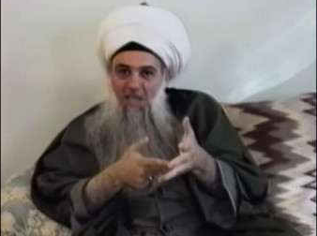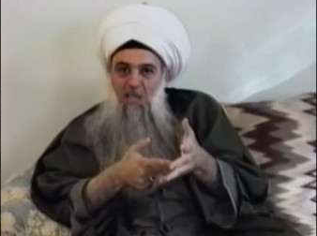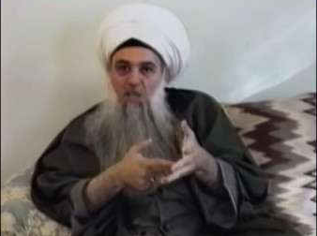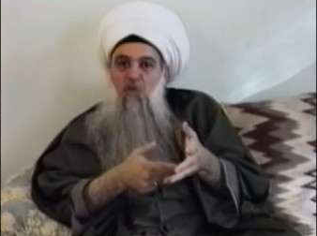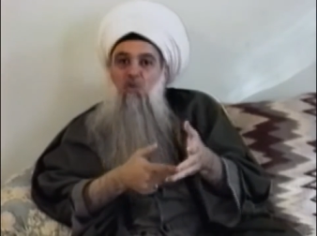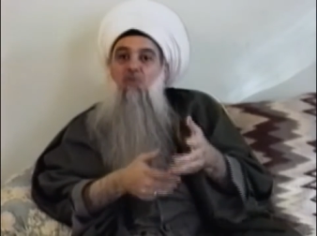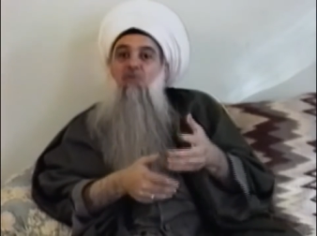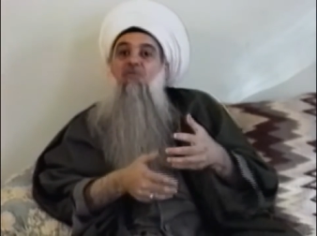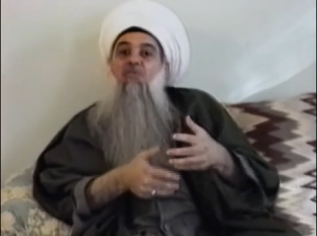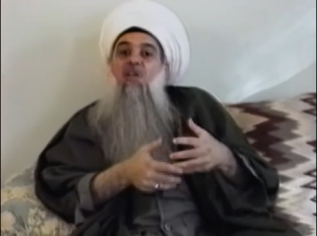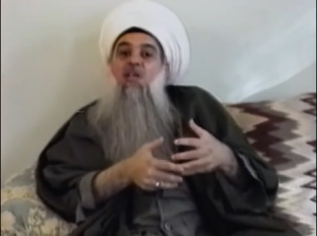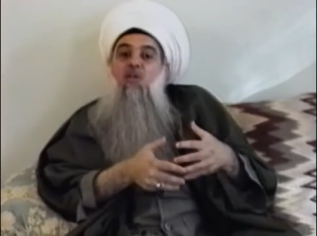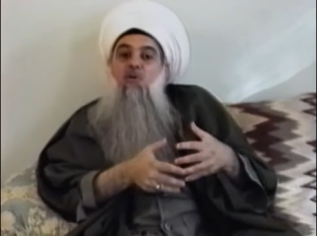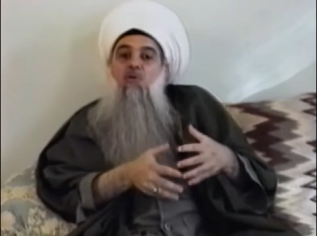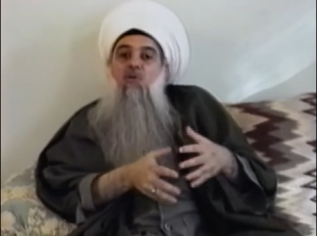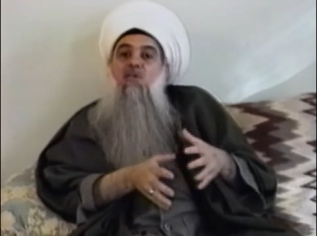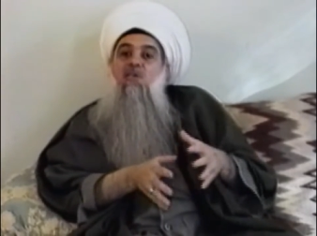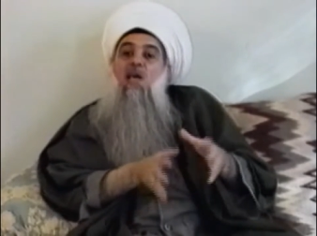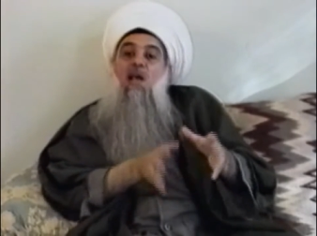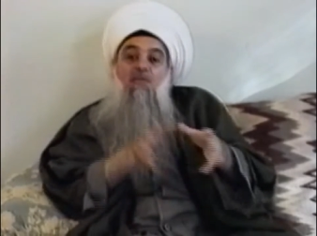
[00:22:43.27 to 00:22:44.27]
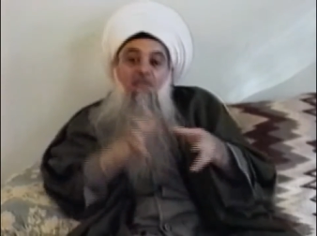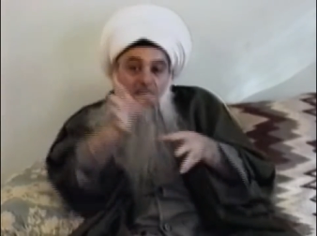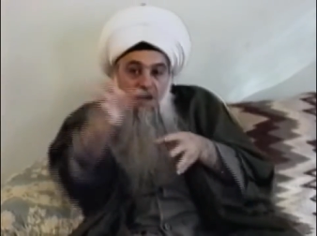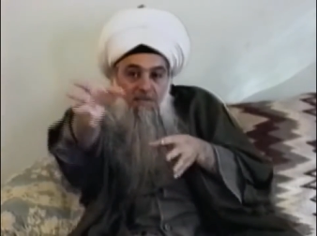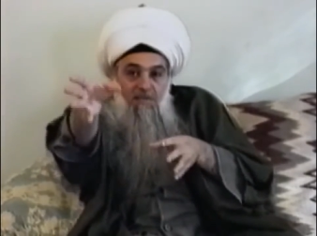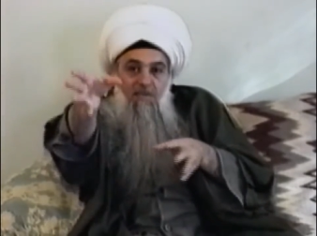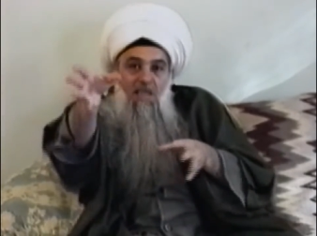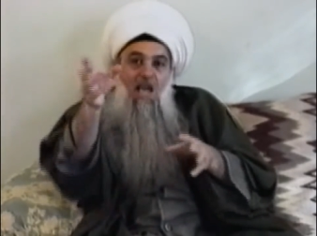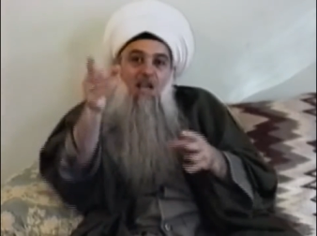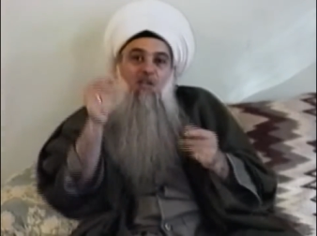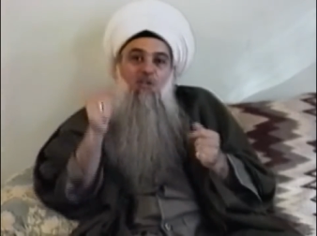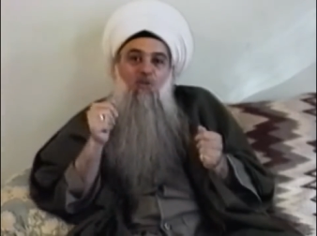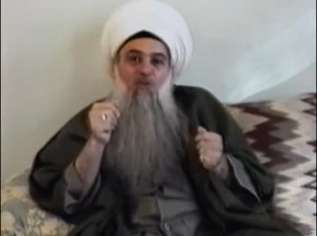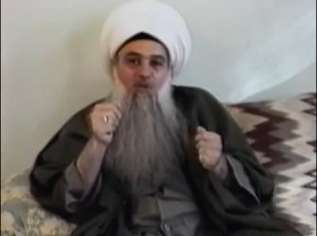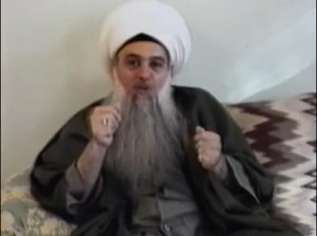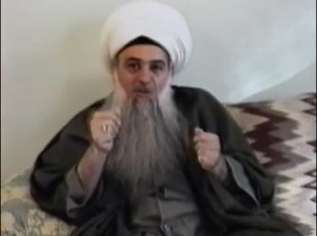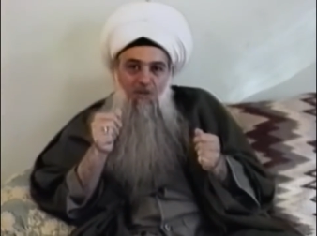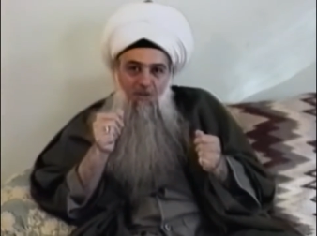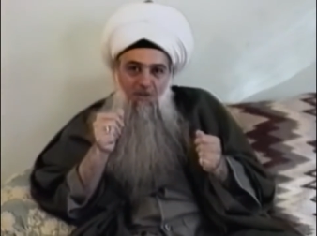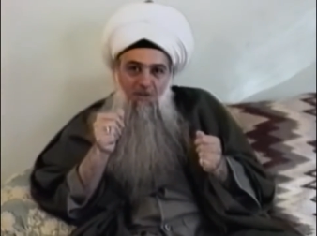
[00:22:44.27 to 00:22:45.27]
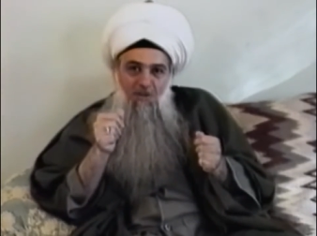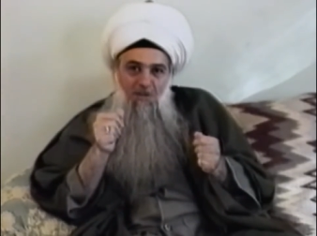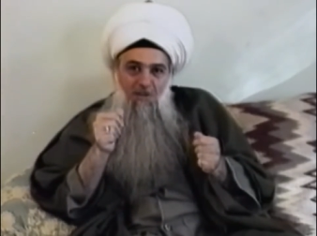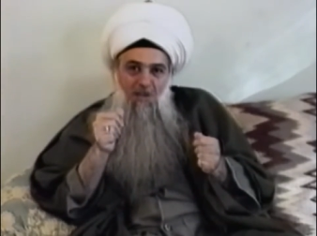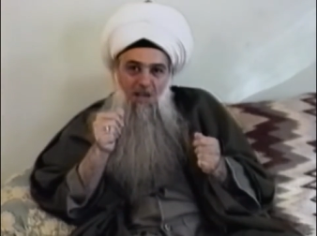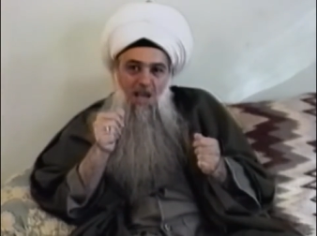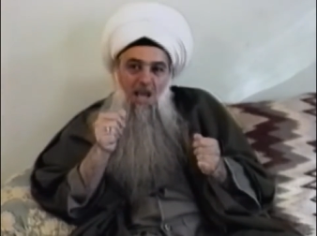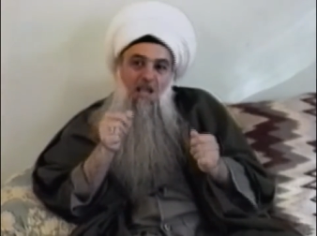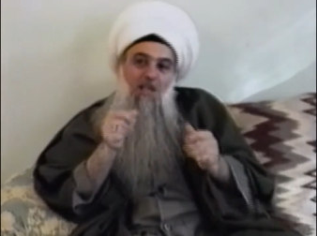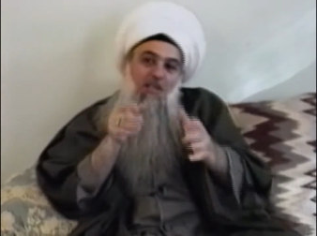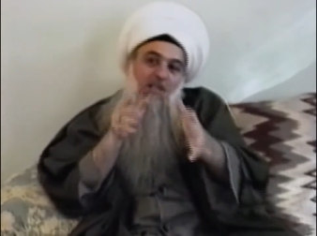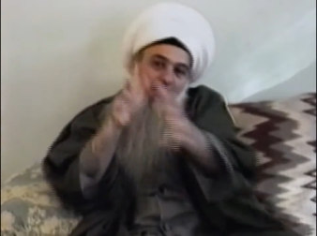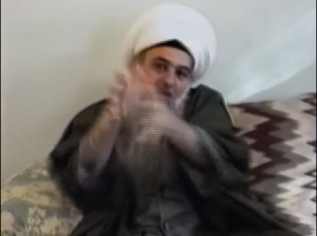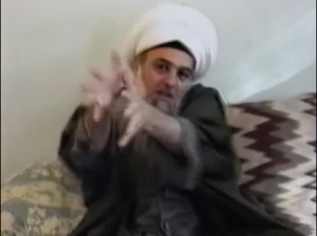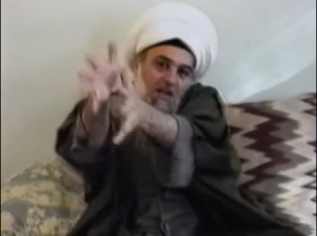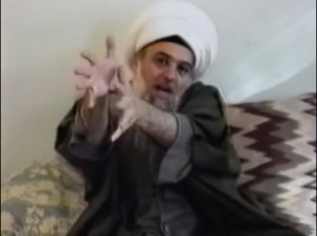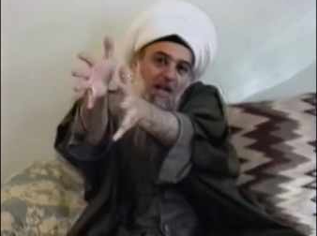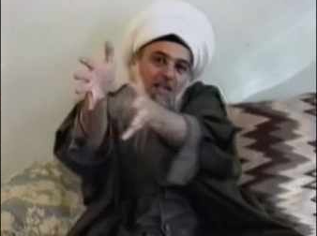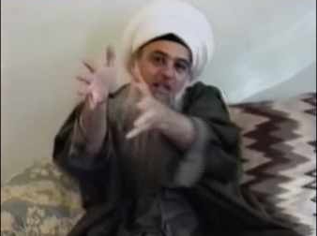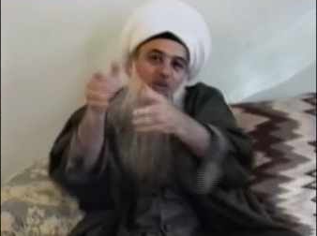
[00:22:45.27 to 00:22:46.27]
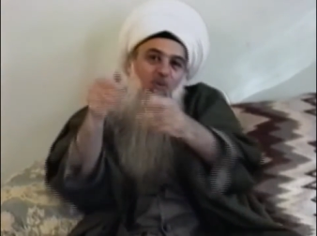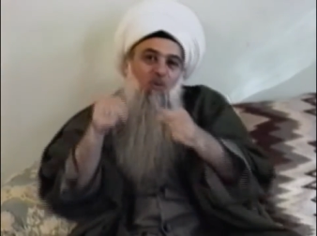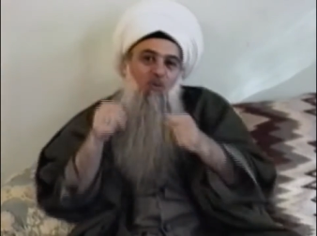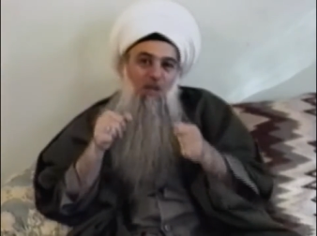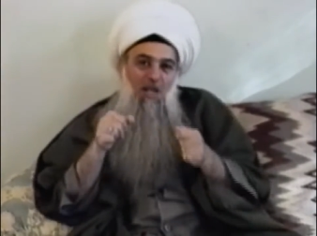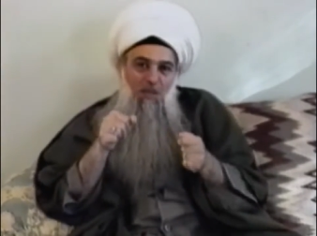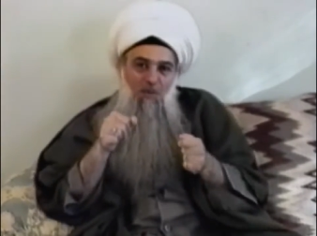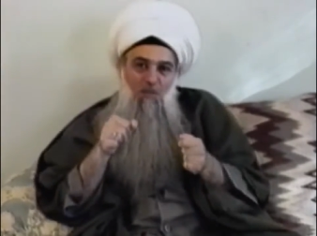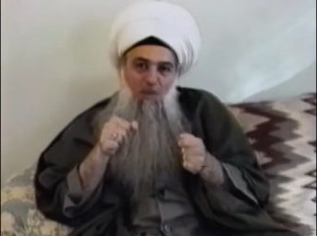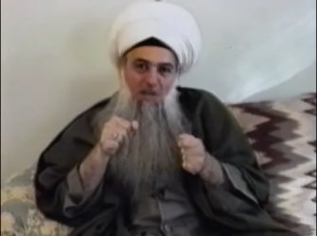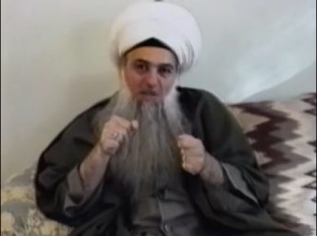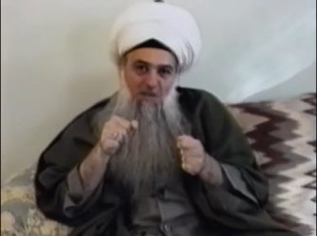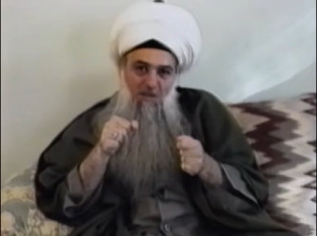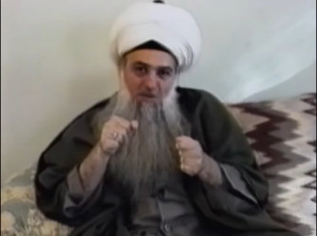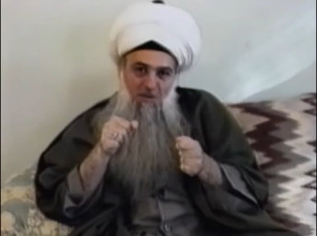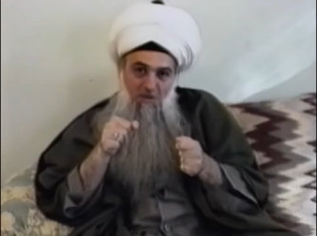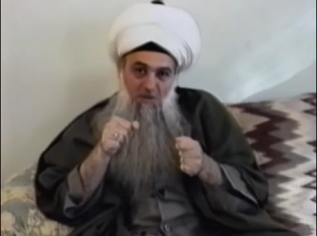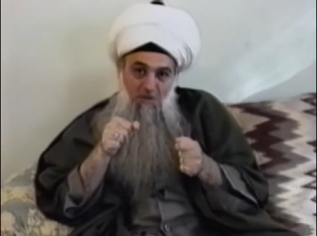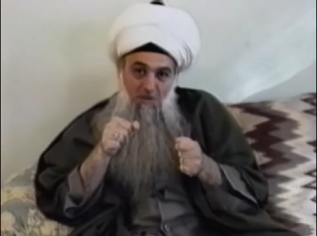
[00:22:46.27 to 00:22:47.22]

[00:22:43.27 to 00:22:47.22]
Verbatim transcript: You feel yourself attached and running to that master.